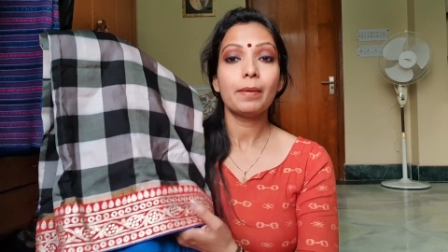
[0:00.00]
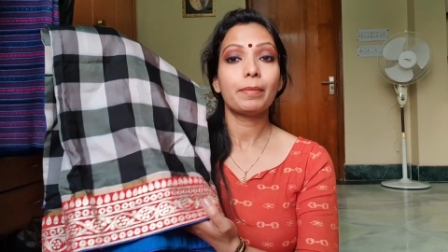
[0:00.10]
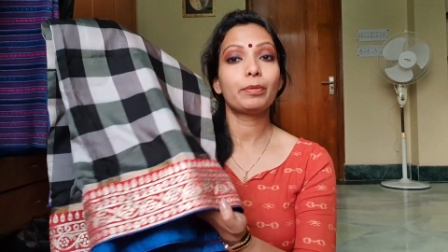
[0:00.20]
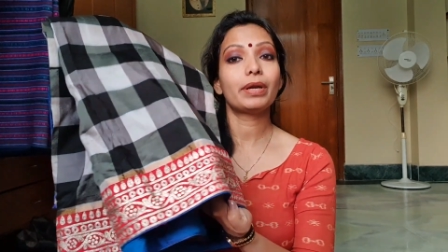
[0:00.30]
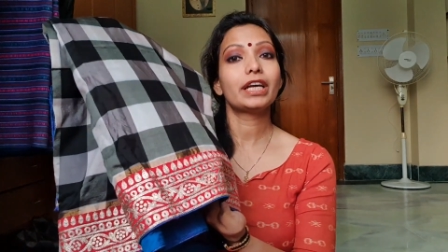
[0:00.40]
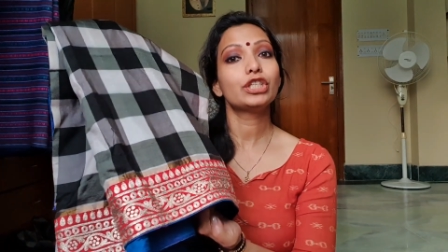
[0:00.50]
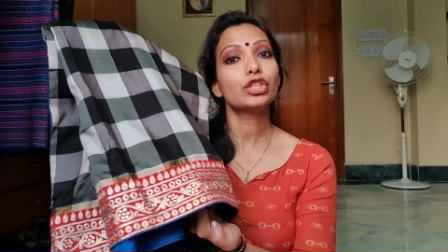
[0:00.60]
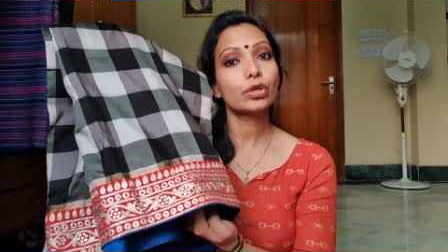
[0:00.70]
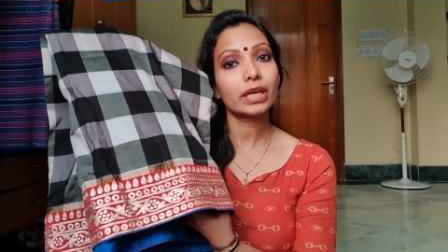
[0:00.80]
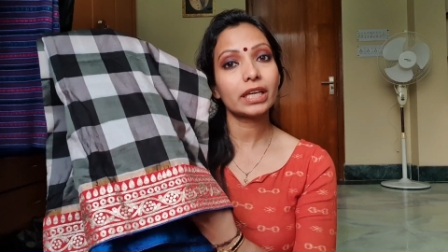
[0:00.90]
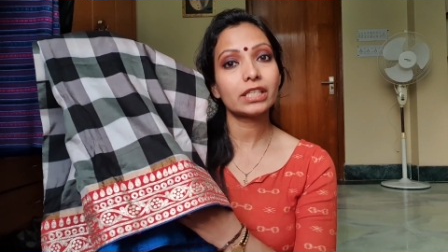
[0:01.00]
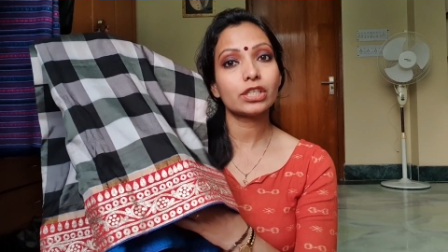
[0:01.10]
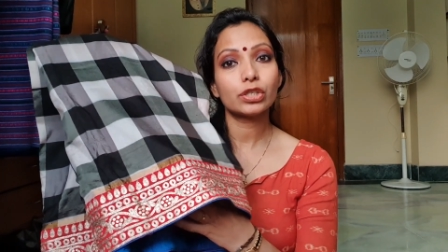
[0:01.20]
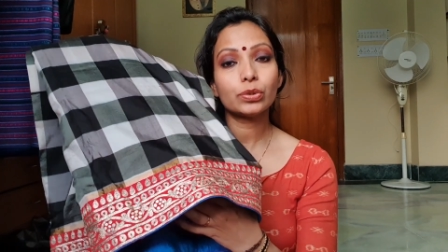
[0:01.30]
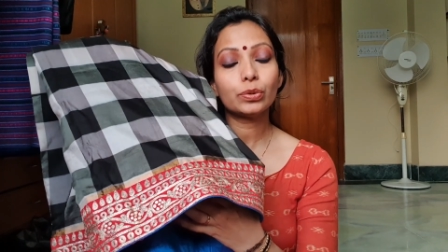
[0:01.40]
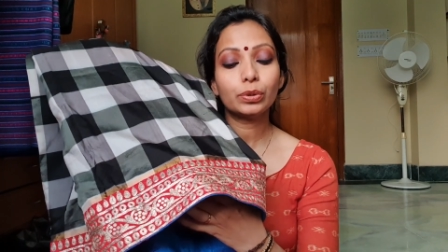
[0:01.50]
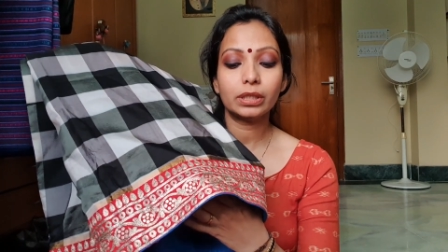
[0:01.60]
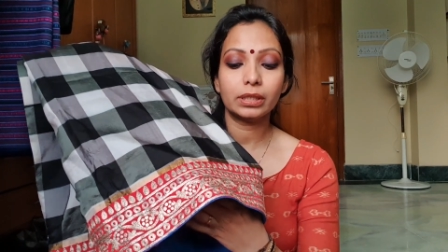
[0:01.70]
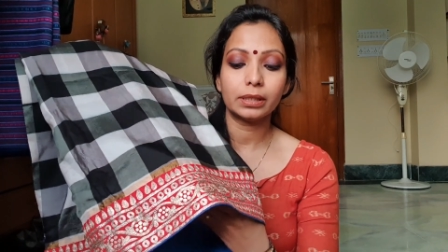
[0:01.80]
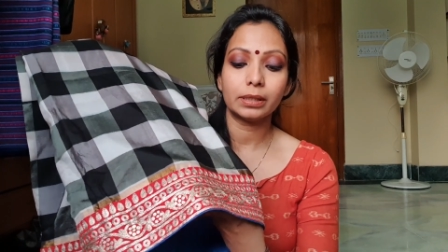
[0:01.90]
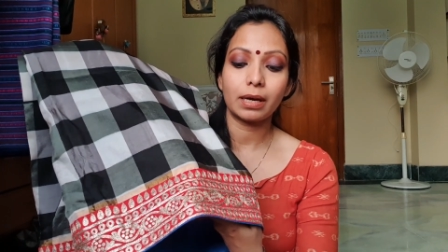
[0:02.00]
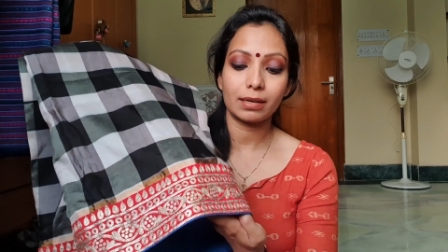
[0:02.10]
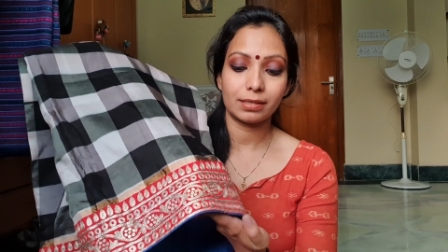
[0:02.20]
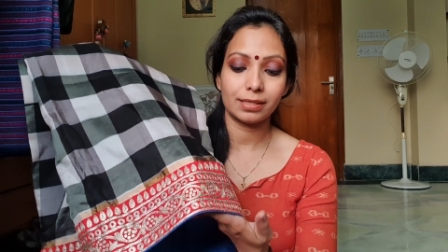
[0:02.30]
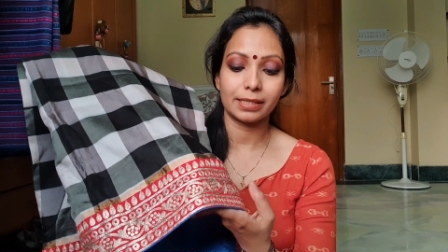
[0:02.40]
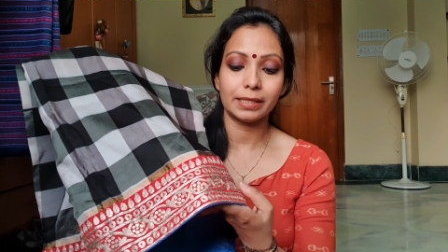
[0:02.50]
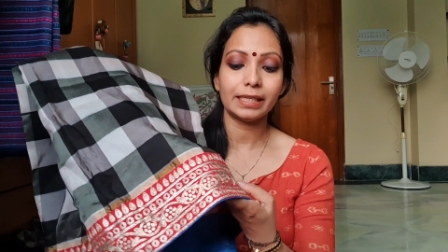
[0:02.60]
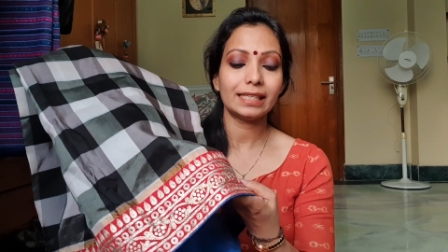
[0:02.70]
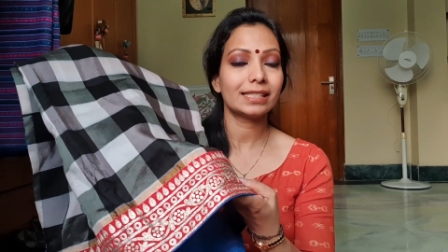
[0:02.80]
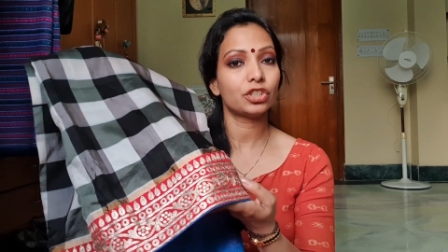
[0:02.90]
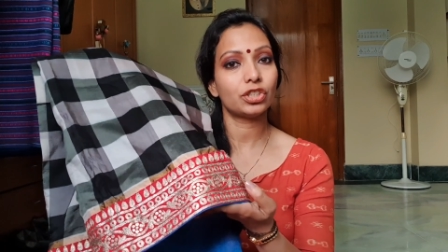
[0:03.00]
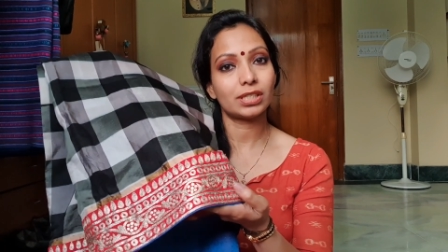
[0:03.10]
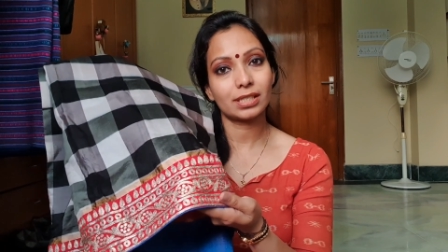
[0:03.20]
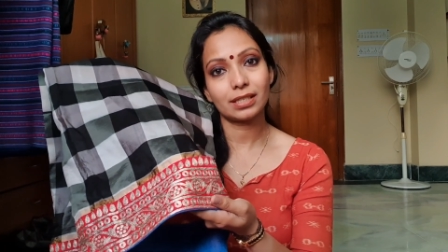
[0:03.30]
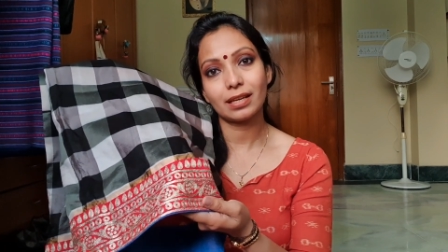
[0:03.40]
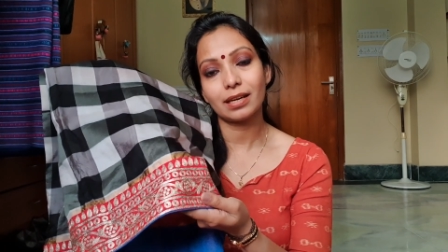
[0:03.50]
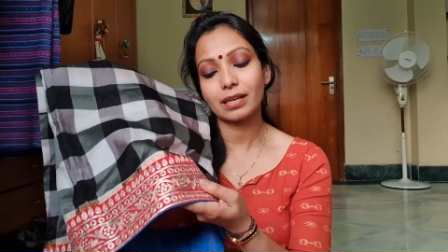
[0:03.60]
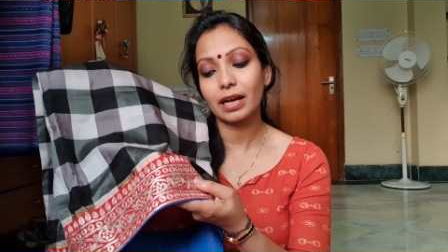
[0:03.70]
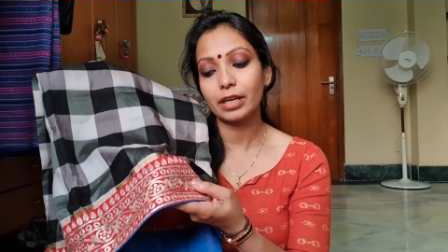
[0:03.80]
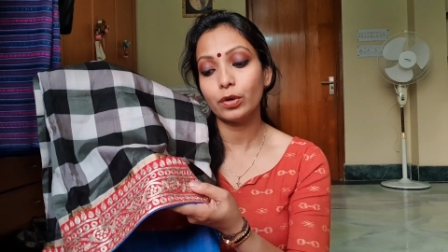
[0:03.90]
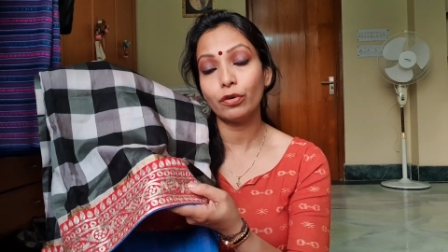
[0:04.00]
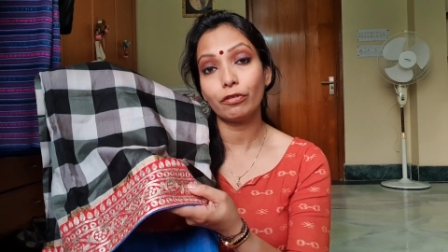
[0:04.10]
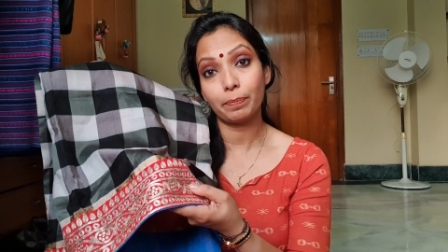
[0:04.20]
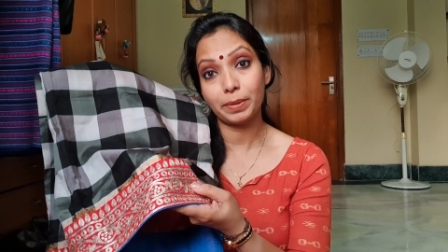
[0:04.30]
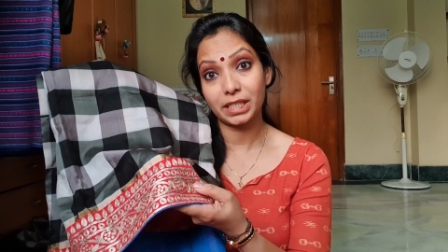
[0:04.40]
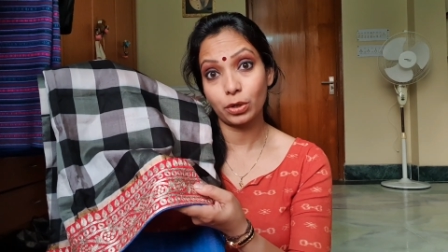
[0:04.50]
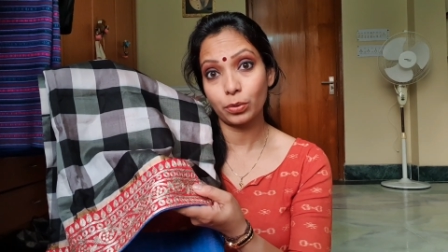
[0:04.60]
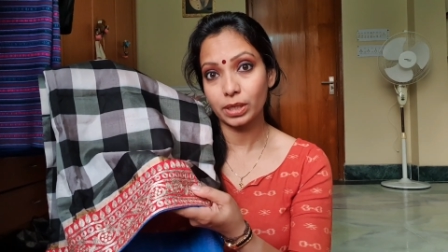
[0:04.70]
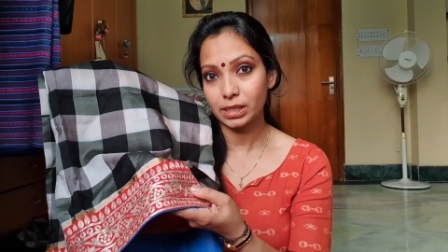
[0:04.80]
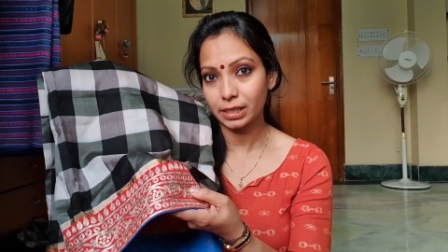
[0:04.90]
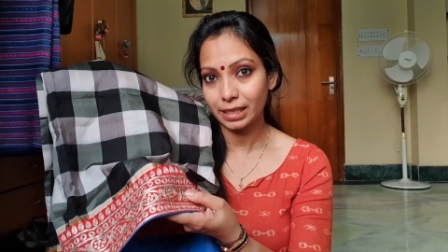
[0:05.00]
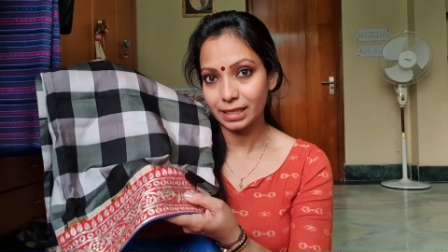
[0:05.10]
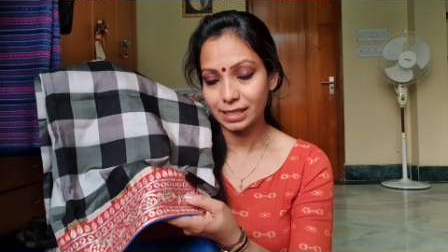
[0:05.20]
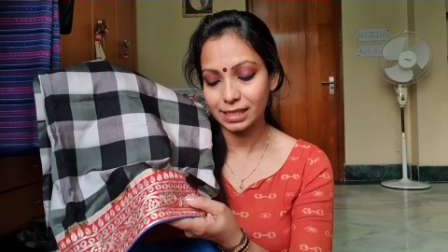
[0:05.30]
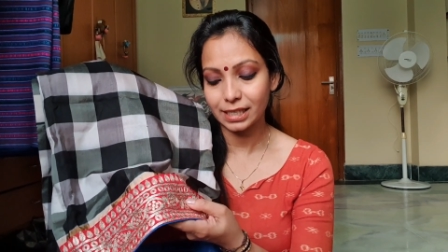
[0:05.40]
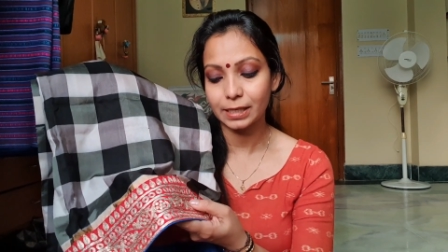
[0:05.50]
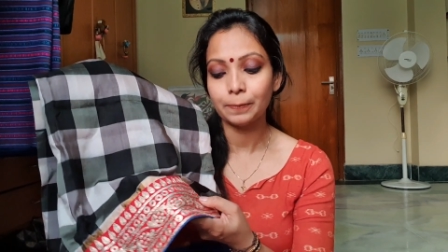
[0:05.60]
but when I took it to the artisan, he suggested that I go for pita hua zari instead.